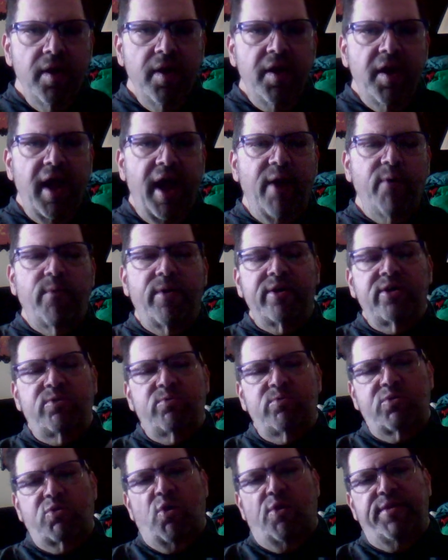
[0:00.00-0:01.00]
And
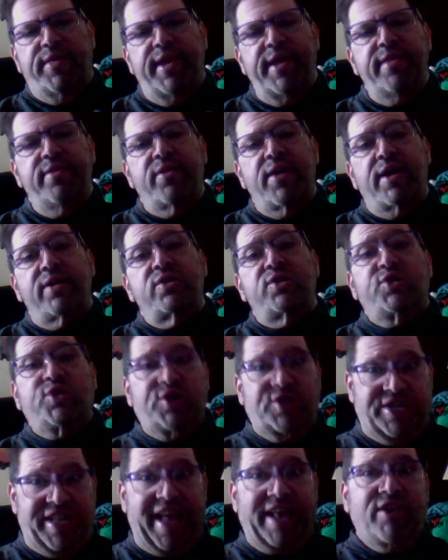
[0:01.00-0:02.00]
what Colleen does is she
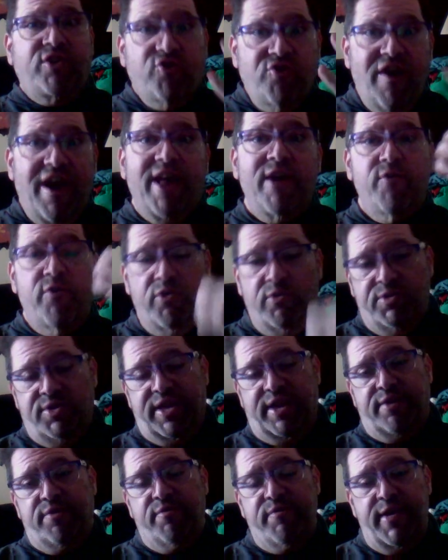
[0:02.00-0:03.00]
takes credit for those
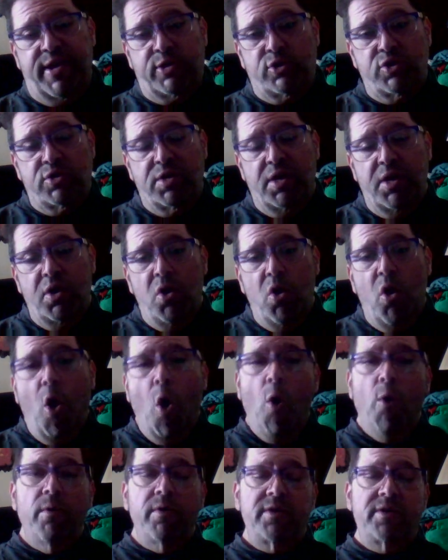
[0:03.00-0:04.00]
decorations.
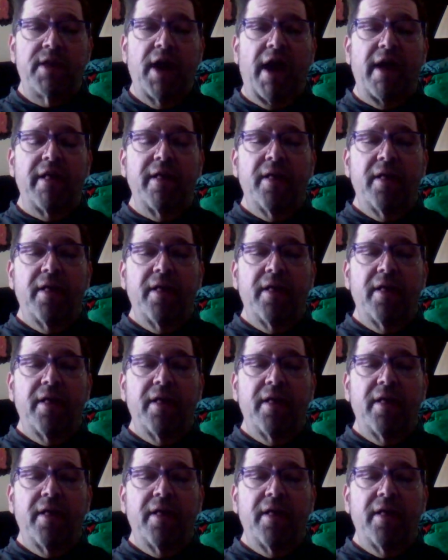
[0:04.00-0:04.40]
Oh, it's not.